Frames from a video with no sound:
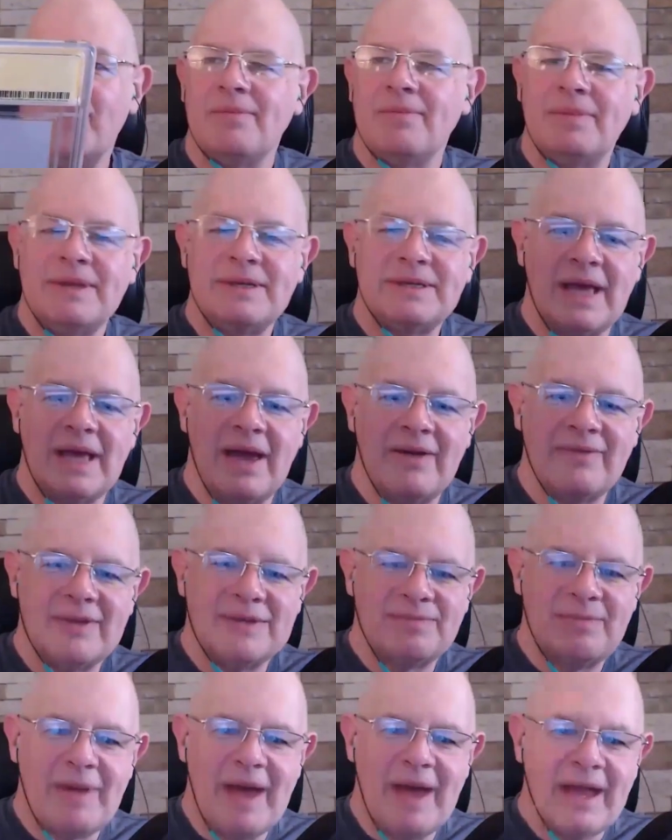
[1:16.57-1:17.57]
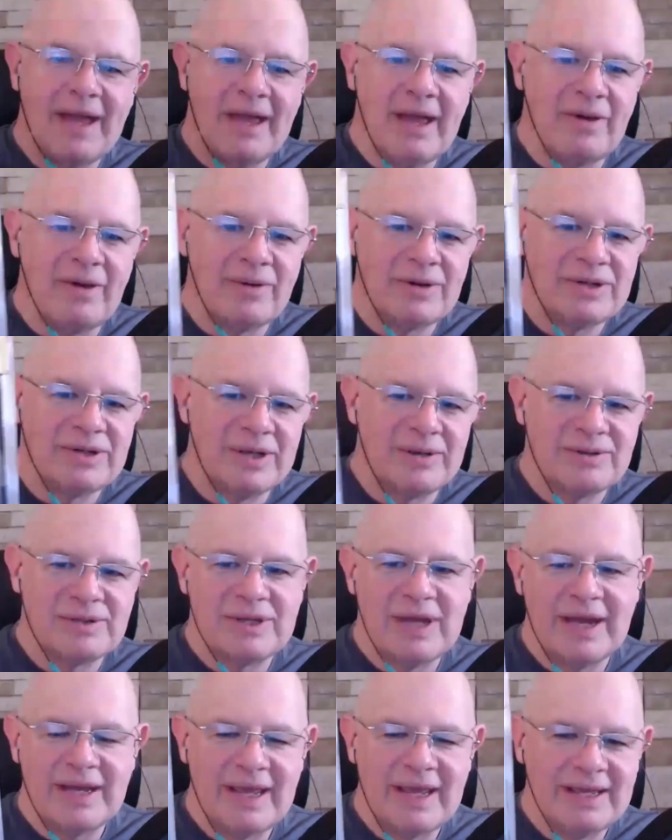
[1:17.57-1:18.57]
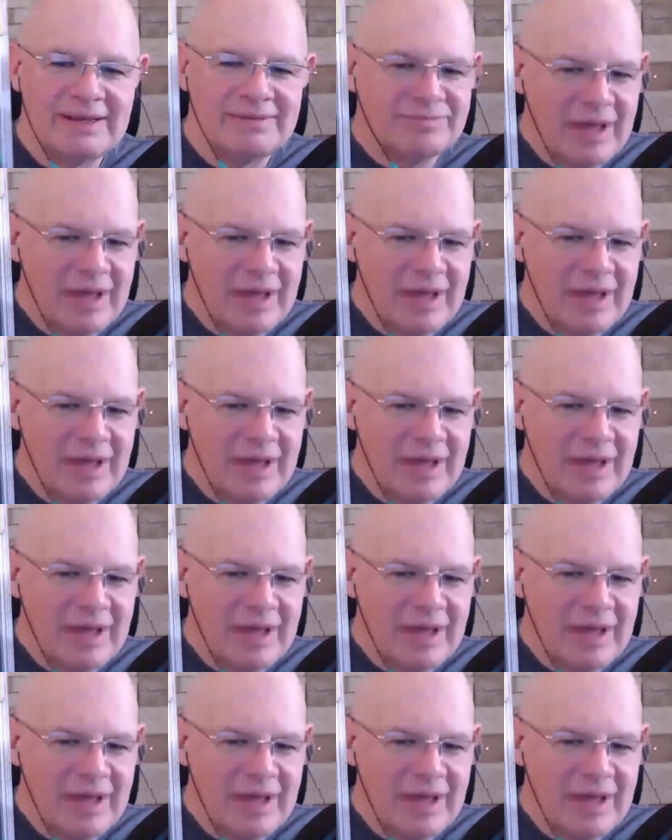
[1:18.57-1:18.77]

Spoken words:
Pleased to have this back. Originally it was 9.8.